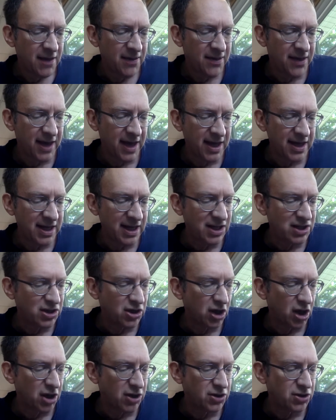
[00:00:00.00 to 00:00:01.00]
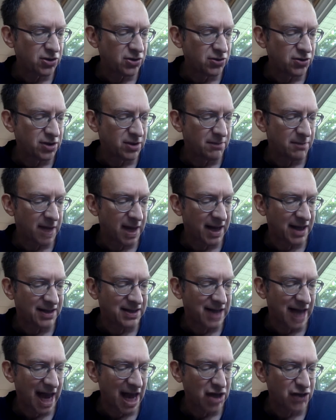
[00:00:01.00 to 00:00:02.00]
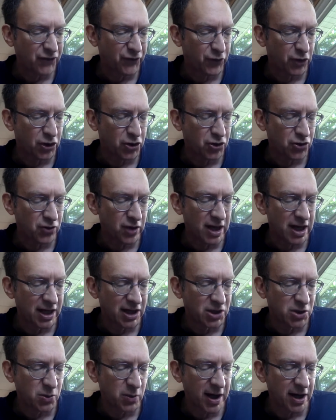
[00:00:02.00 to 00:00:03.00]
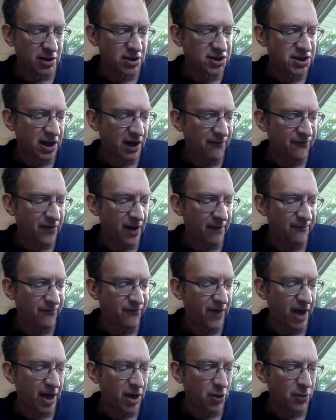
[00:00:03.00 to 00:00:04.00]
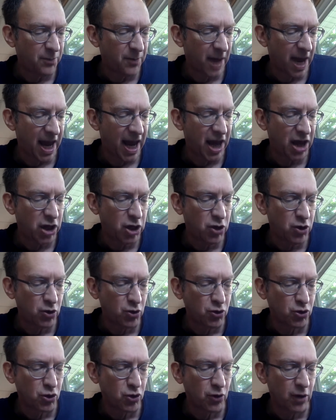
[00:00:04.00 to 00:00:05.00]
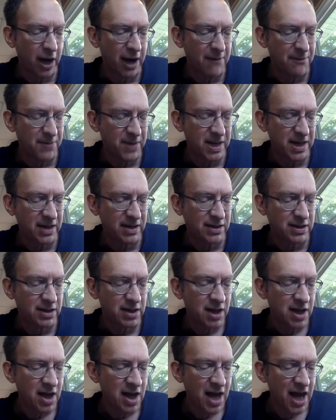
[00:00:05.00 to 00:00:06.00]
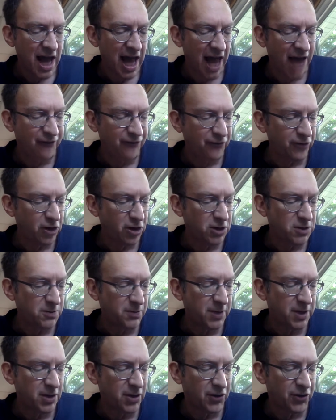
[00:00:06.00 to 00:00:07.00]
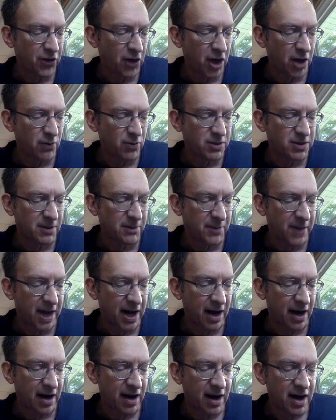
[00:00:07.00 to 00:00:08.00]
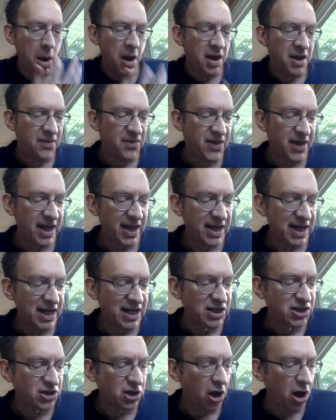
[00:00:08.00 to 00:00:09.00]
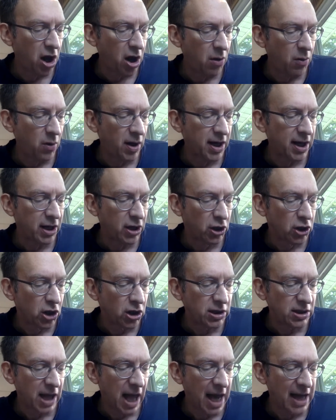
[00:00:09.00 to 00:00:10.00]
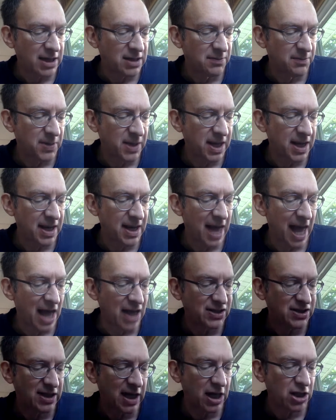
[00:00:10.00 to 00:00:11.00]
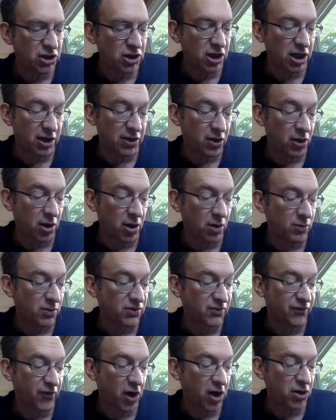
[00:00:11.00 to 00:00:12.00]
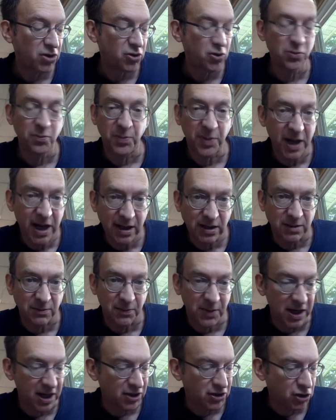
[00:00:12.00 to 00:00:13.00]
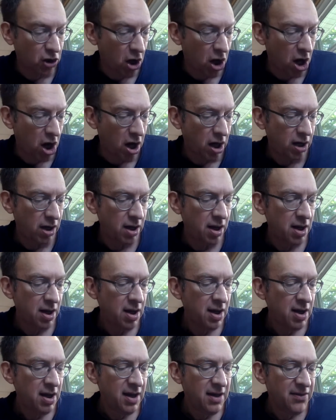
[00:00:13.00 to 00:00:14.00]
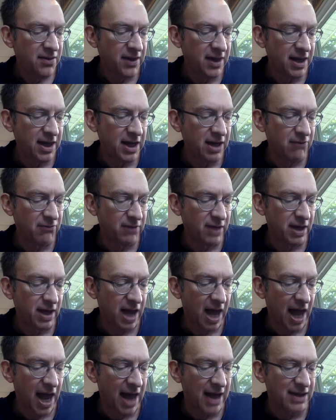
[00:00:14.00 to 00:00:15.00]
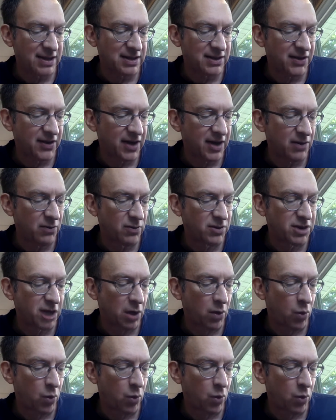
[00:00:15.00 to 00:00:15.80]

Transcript: Then he saw Susan make a dash for a tree and swing herself up, followed by a huge gray beast. At first, Peter thought it was a bear. Then he saw what it looked like to be an Alsatian, though it was far too big to be a dog. Then he realized that it was a